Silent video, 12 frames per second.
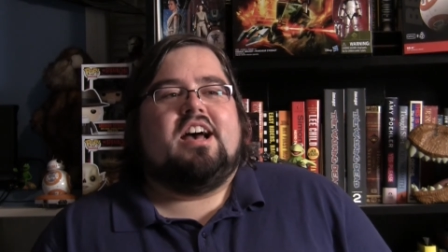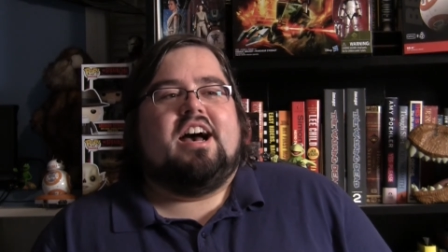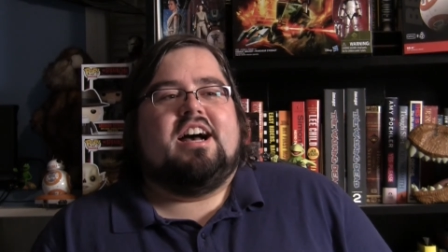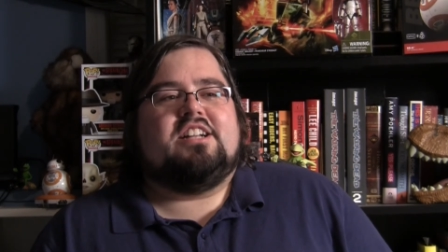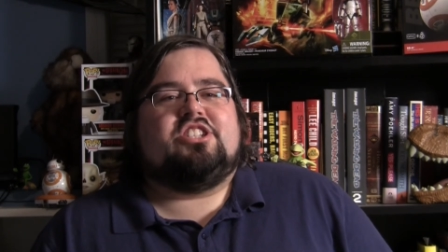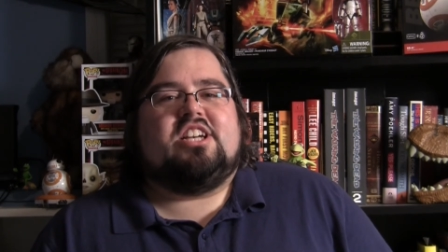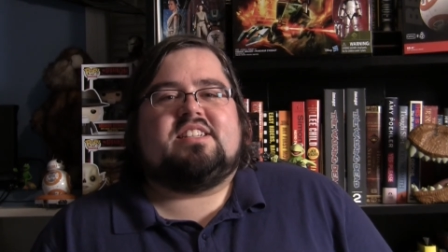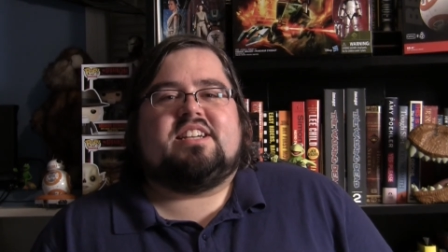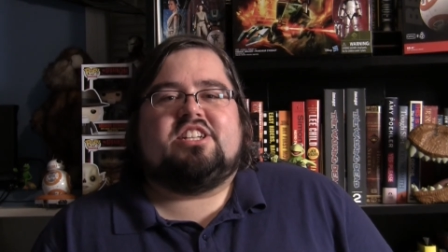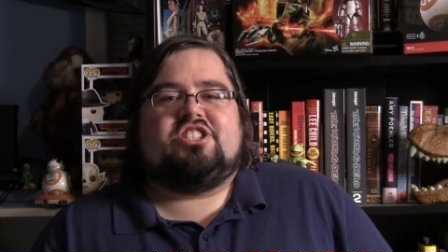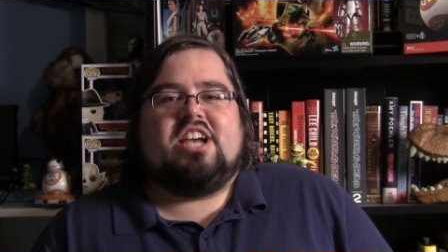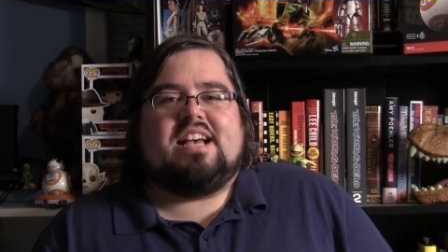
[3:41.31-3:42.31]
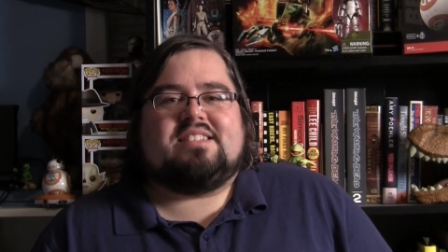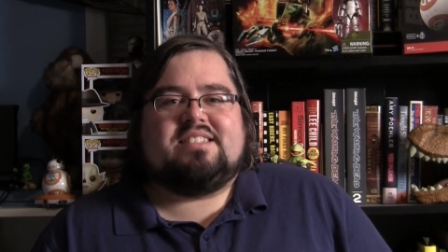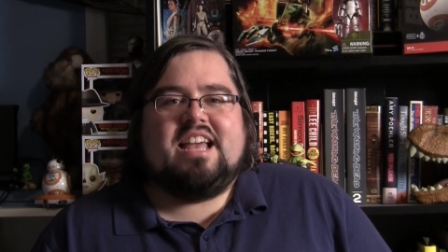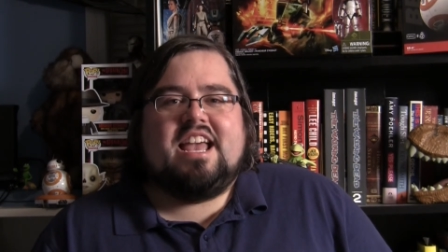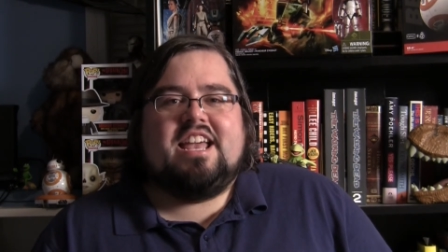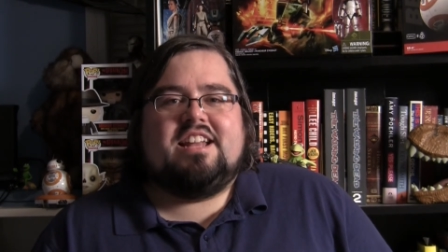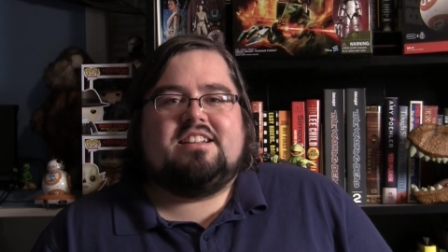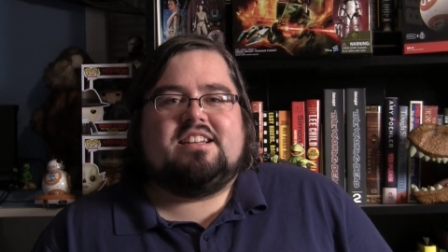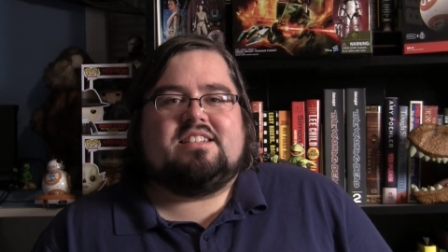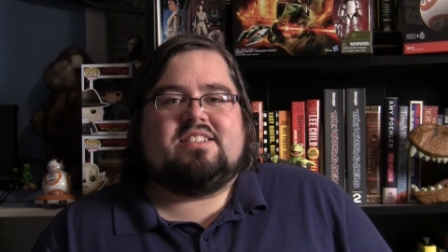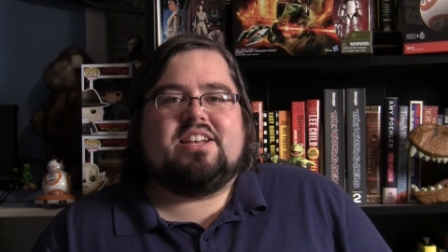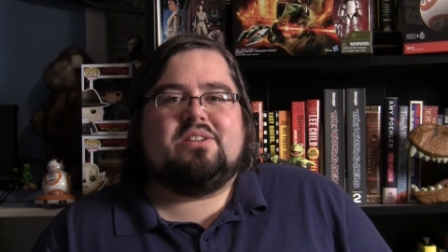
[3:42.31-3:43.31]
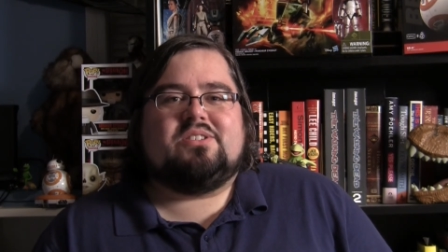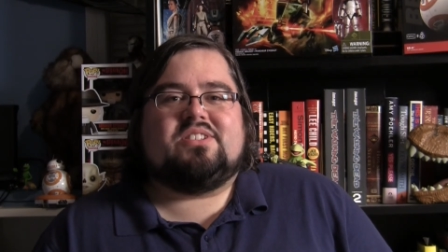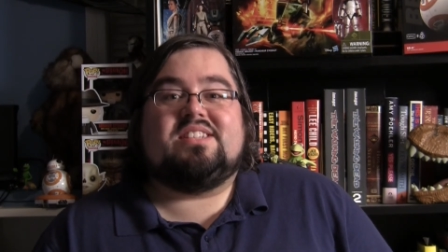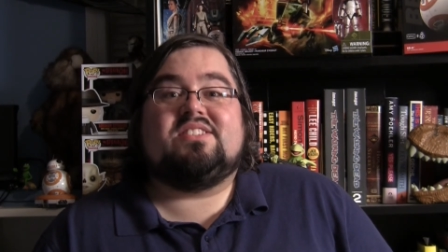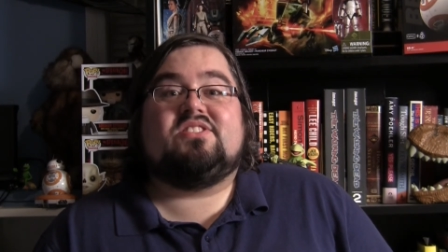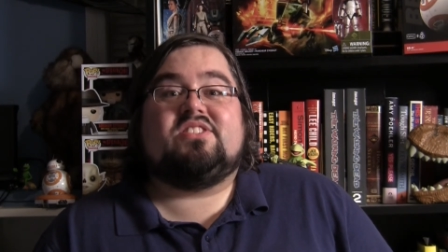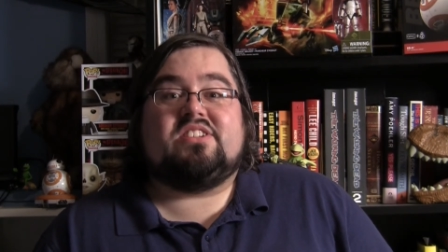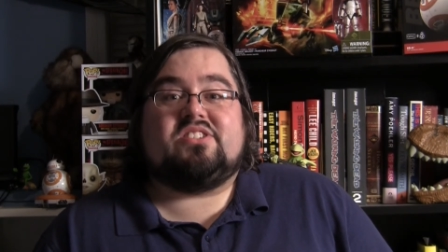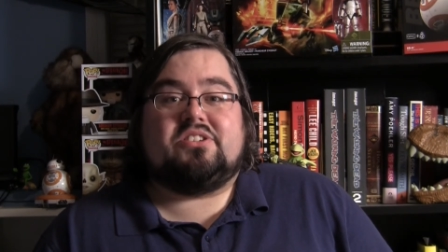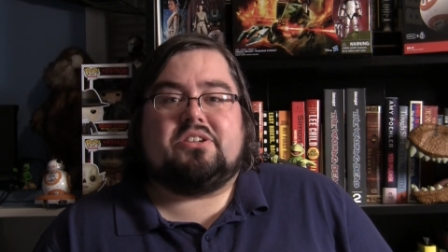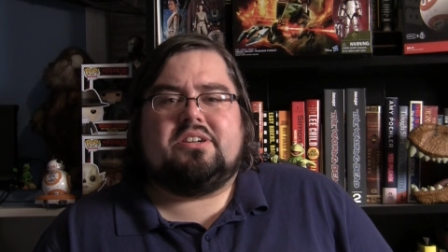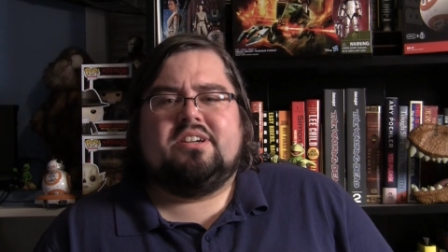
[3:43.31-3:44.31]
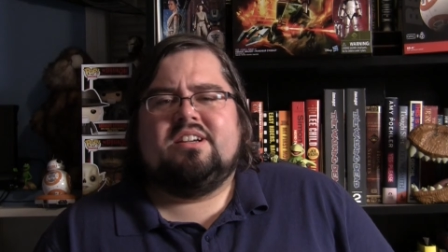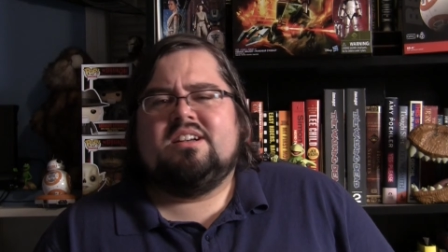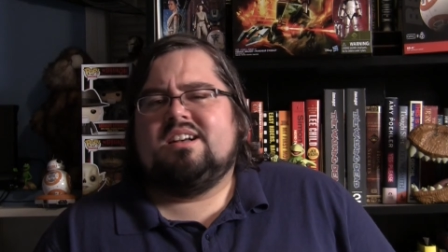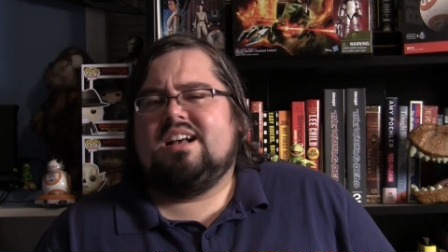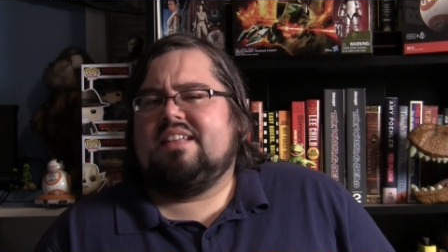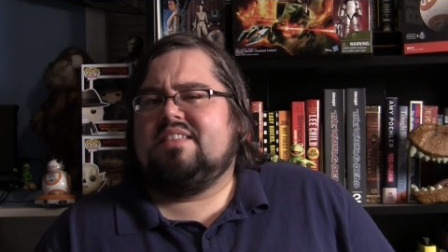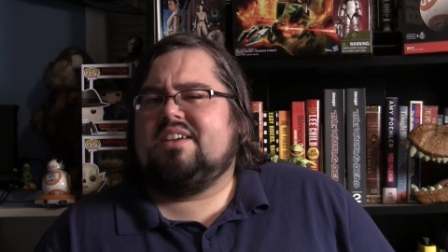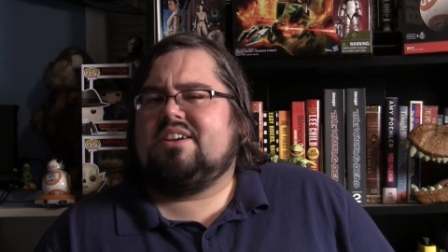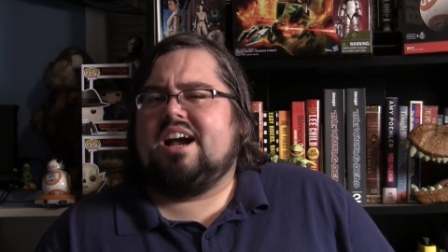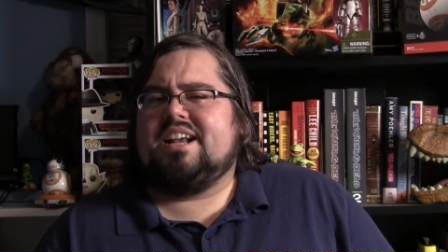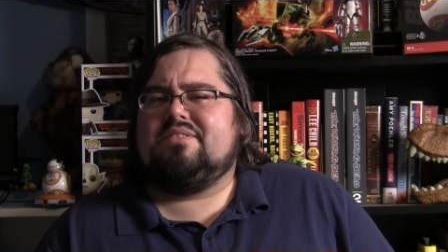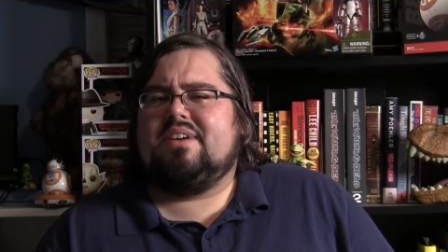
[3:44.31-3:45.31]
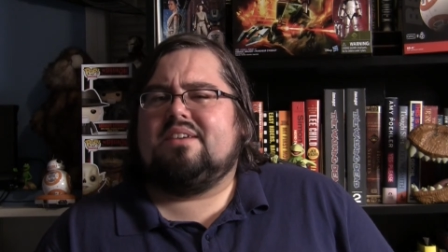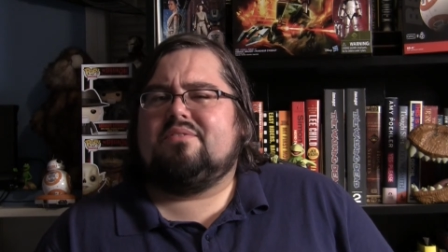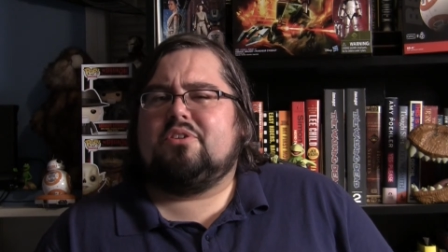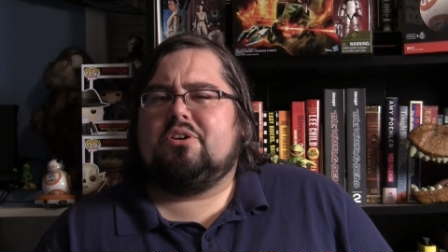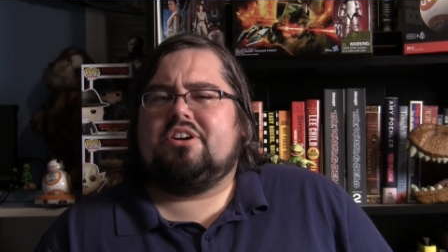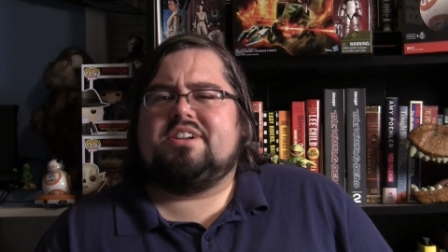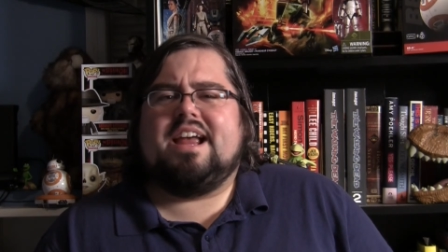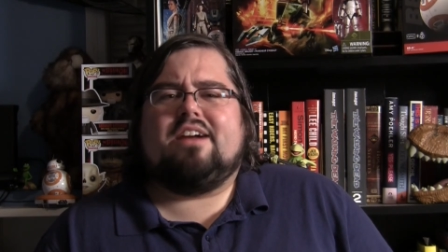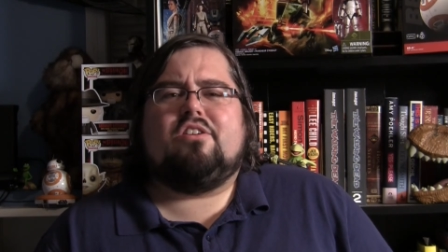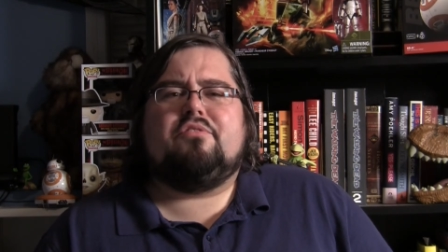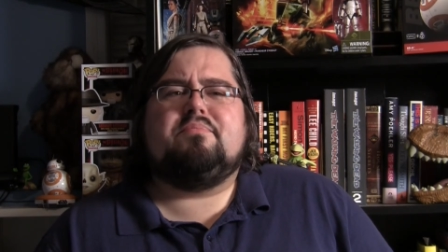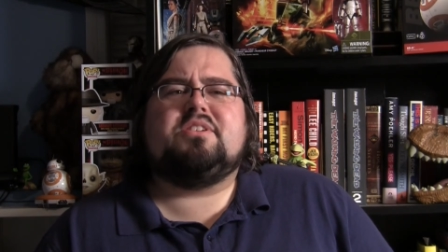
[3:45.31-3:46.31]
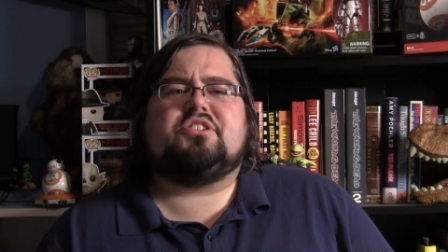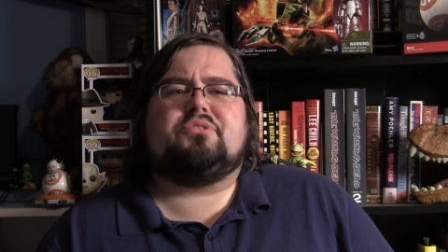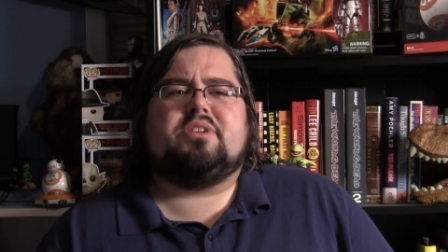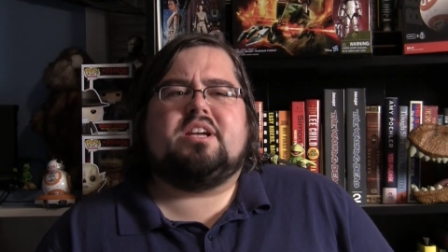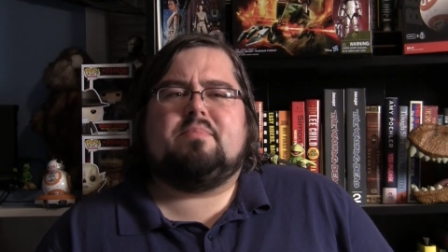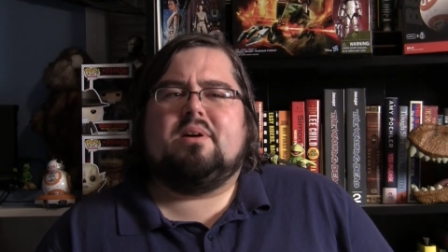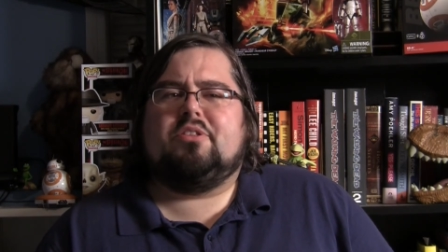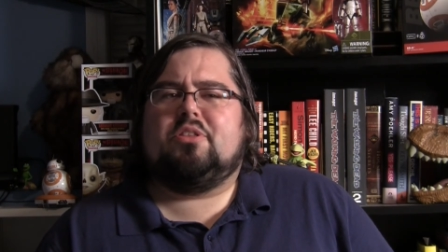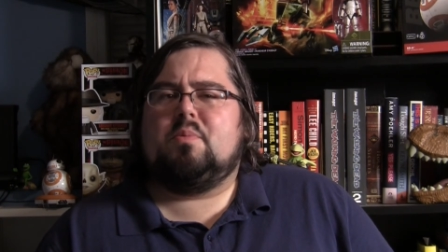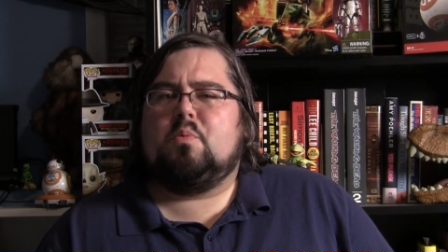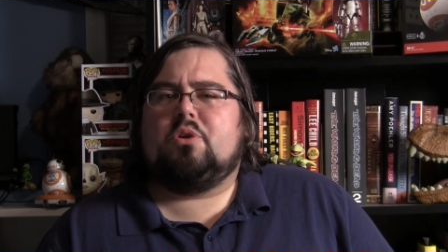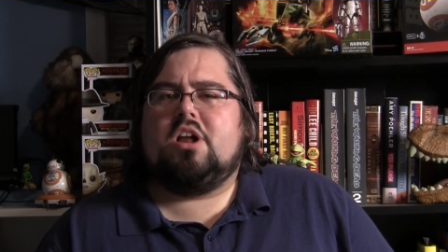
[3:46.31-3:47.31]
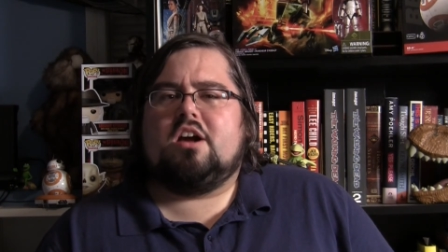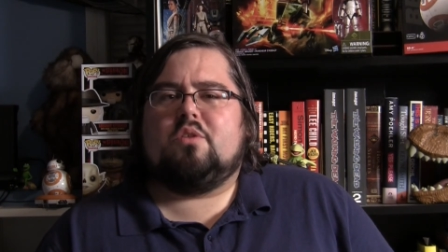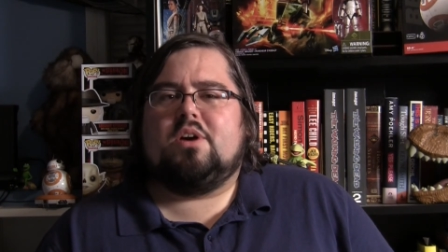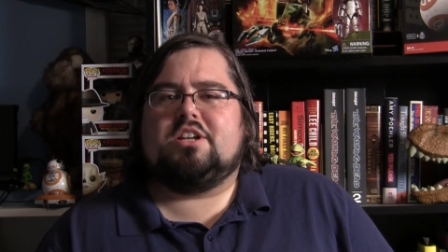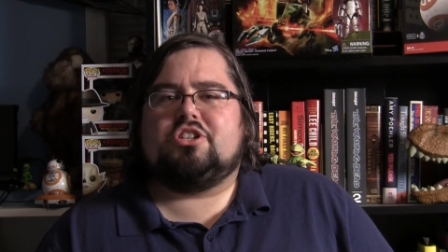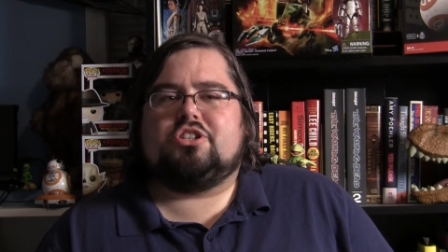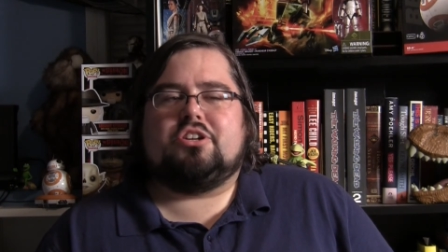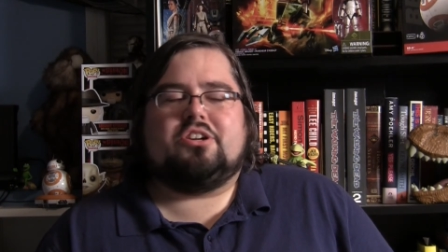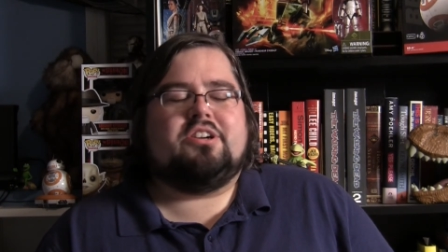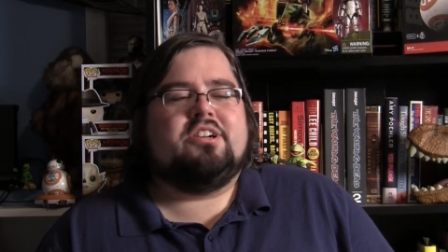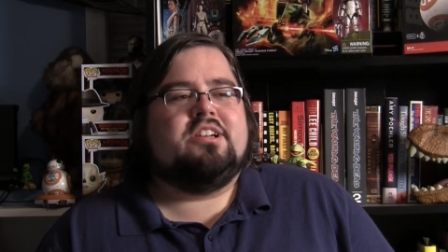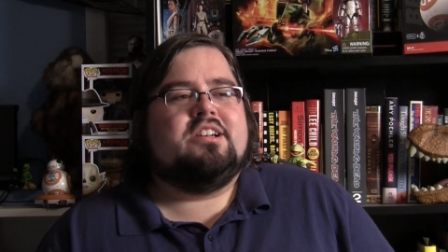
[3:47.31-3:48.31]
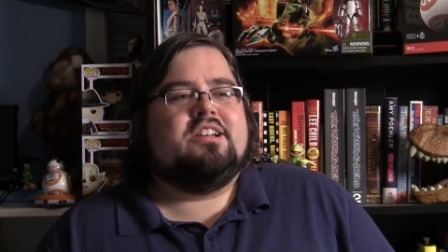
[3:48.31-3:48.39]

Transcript: Uh, Jessica Chastain is Hiddleston's sister, and they kind of have a, an air of mystery about them, and we're not quite sure